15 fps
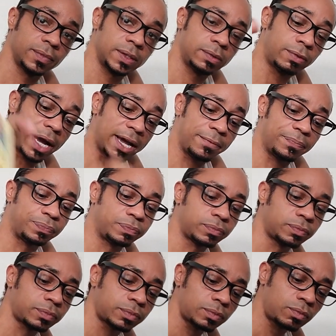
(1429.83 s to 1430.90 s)
Right?
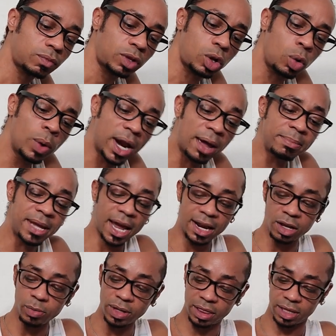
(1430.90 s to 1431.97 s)
What I'm
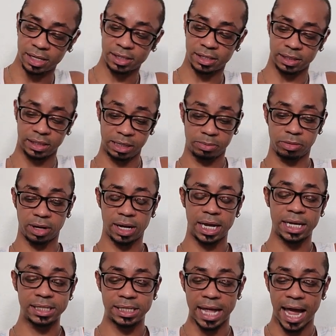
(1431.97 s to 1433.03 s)
getting with this, Libra,
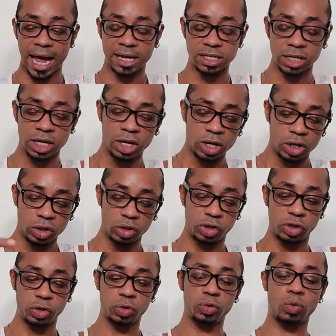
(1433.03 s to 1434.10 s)
is that
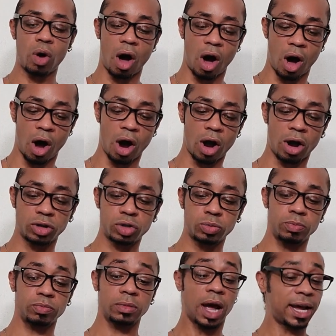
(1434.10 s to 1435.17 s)
you are,
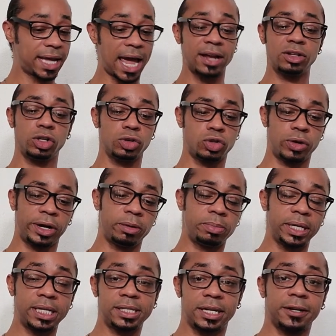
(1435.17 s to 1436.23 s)
again, you're
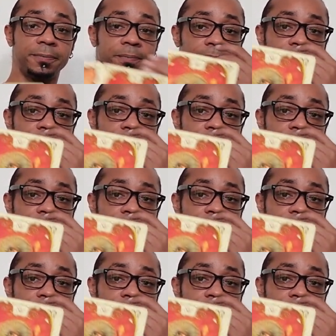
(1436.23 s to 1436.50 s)
trailblazing.